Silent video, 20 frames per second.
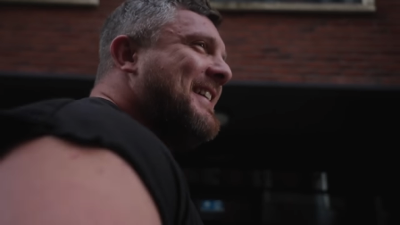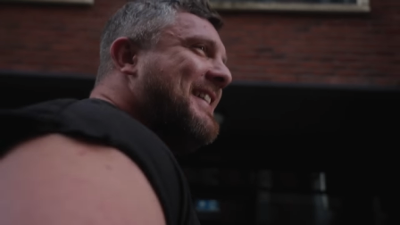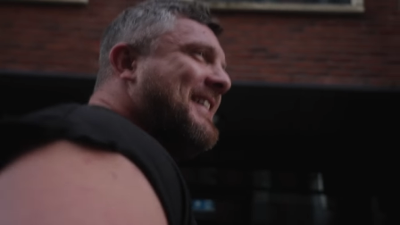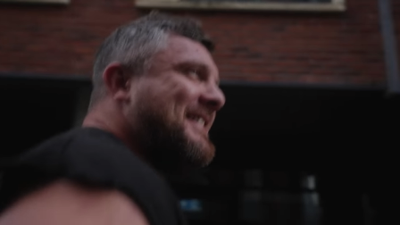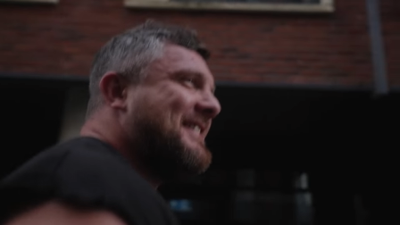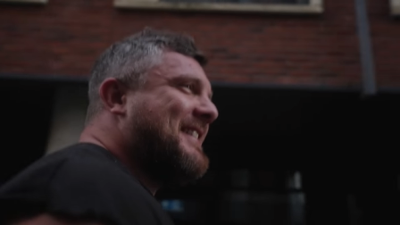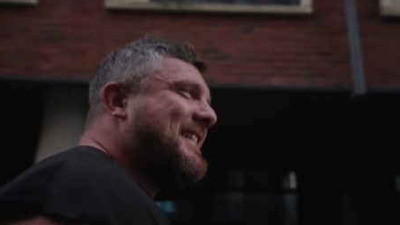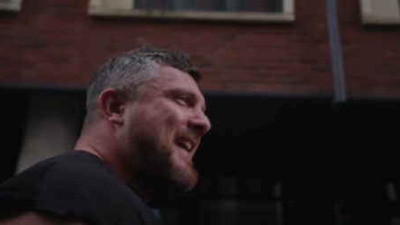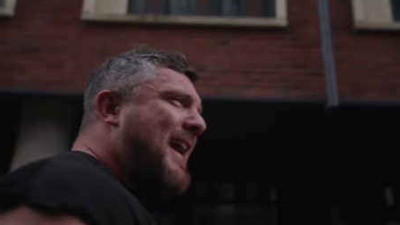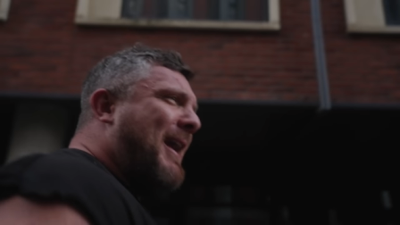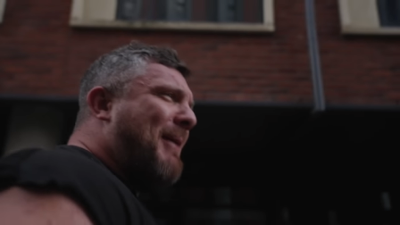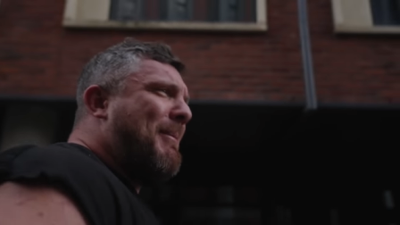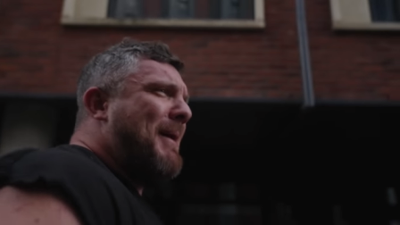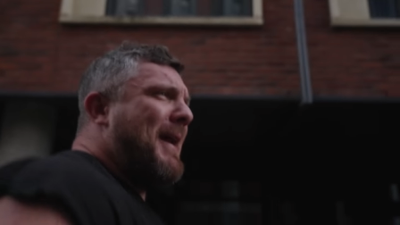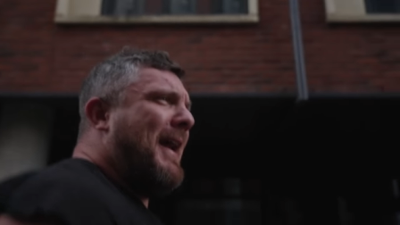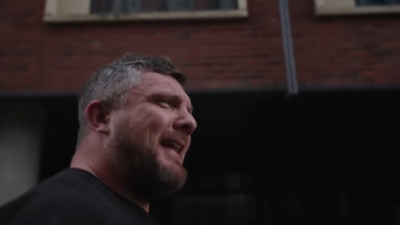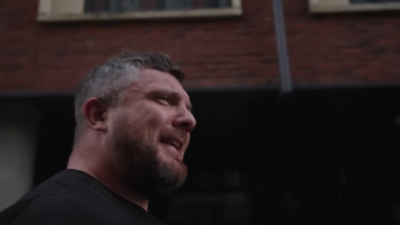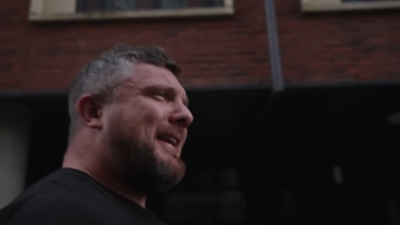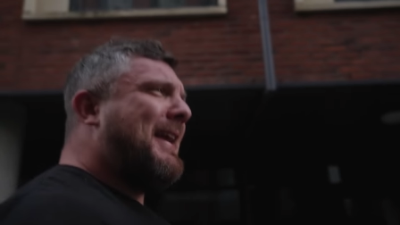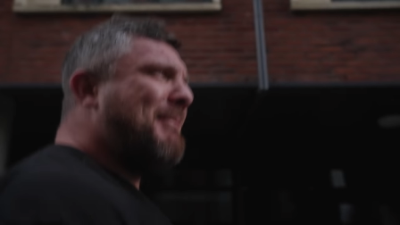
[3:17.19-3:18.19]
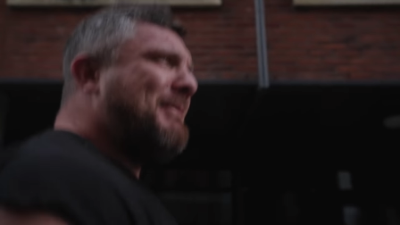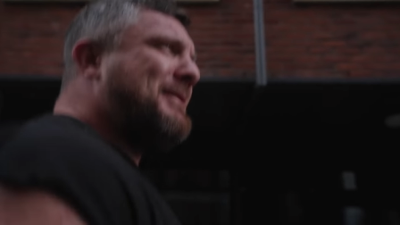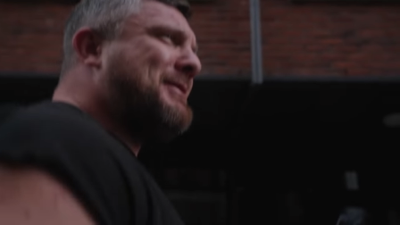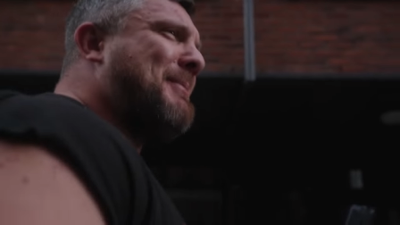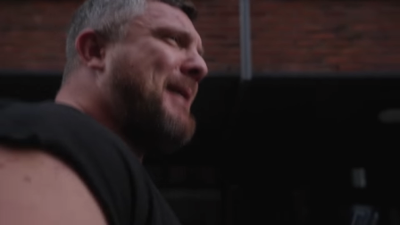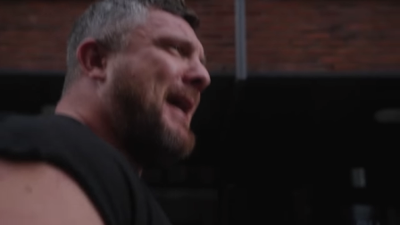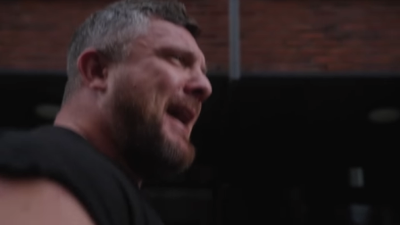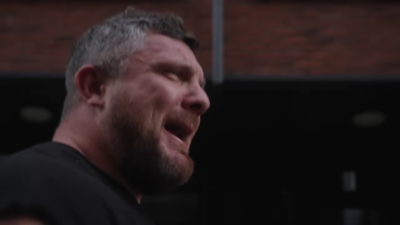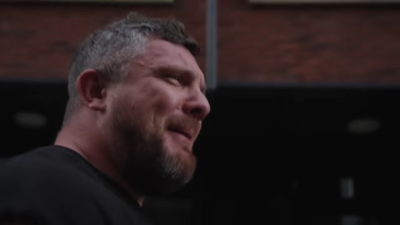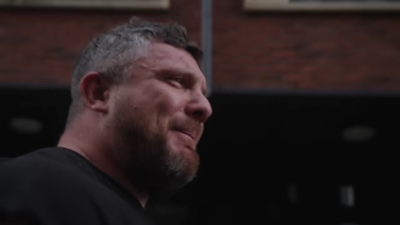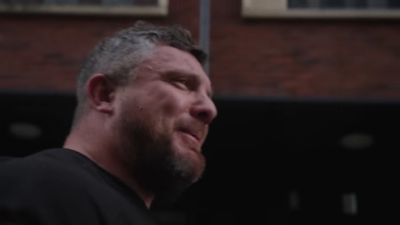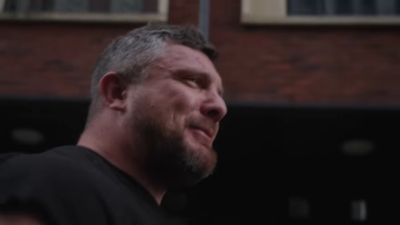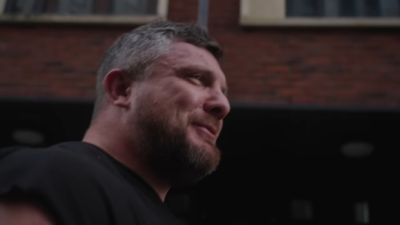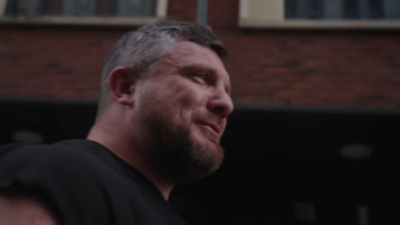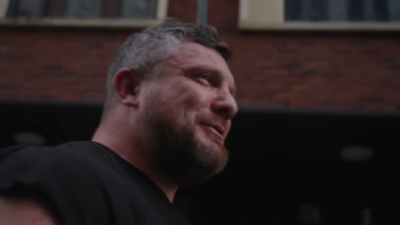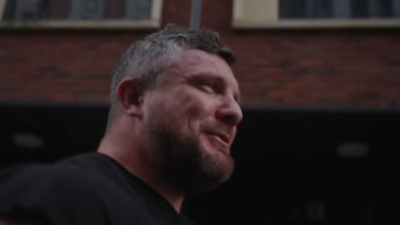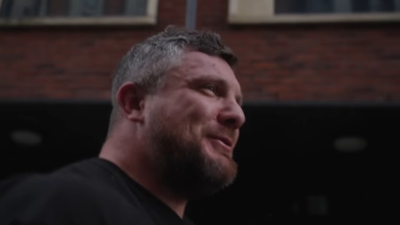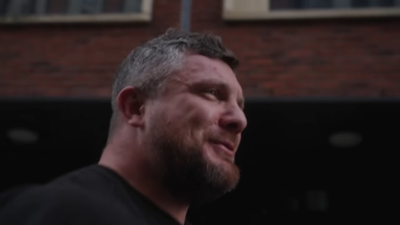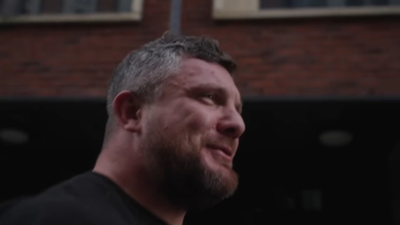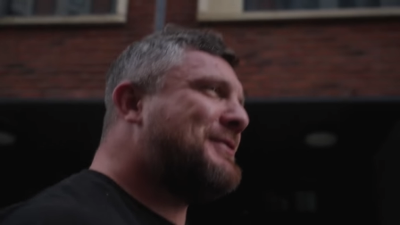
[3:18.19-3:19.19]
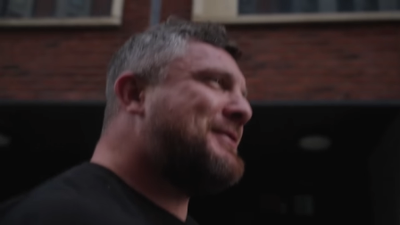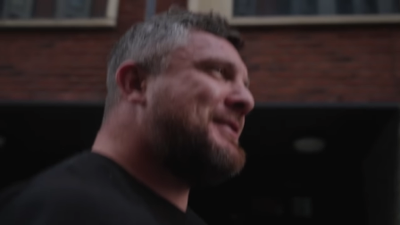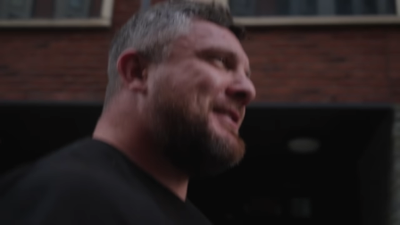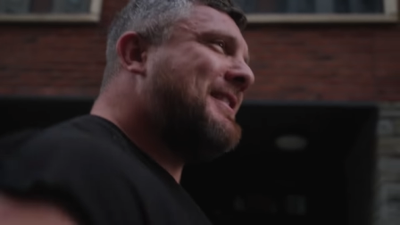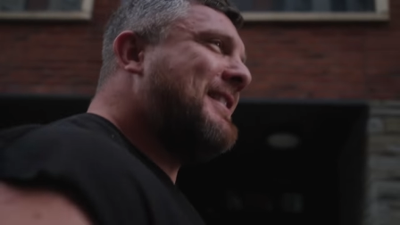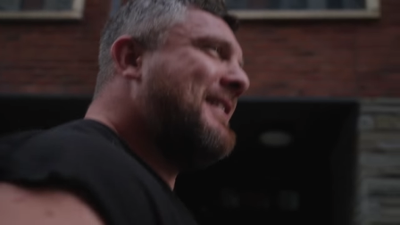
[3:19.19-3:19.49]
He's like, yeah, man, give me some apple juice.